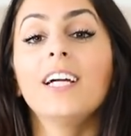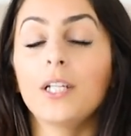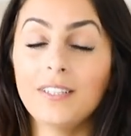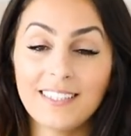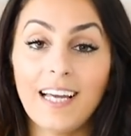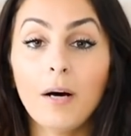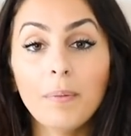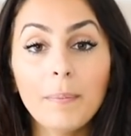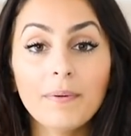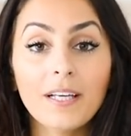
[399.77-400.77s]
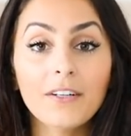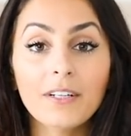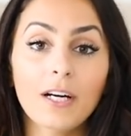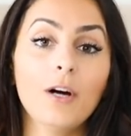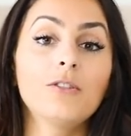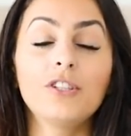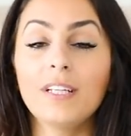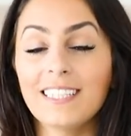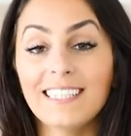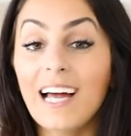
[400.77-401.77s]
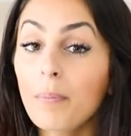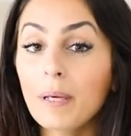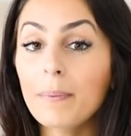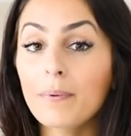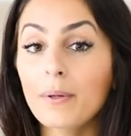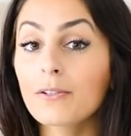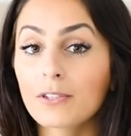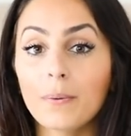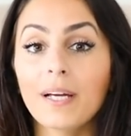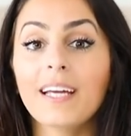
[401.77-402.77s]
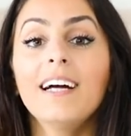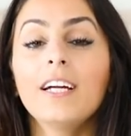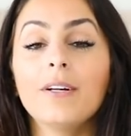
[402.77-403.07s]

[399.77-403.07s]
you need to tell people that you're a coach, you need to tell people what you're doing,